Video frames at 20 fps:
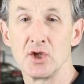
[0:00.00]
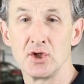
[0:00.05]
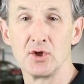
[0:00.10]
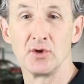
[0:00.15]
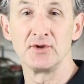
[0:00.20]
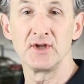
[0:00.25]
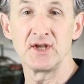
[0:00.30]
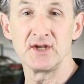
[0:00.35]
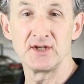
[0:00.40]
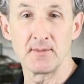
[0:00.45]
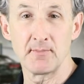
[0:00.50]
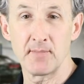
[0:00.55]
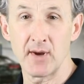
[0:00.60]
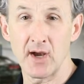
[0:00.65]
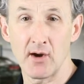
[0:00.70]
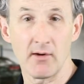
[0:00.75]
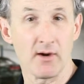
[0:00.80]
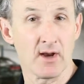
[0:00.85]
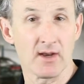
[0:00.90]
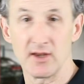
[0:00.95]
you'll need to
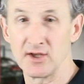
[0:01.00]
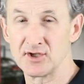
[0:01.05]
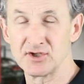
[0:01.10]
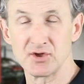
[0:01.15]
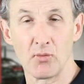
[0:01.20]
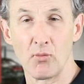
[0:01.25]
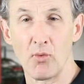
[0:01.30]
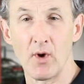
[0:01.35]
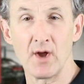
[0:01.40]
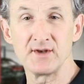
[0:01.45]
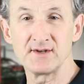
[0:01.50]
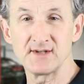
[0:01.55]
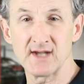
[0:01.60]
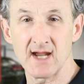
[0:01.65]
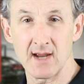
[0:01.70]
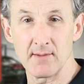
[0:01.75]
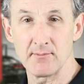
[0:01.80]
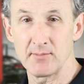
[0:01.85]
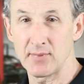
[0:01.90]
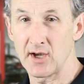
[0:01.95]
pair it. It's a
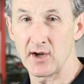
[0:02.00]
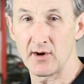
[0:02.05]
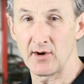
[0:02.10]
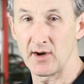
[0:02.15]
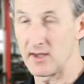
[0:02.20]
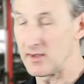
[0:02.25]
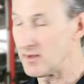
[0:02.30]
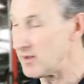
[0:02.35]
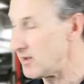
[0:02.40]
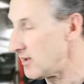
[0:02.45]
one-time pairing.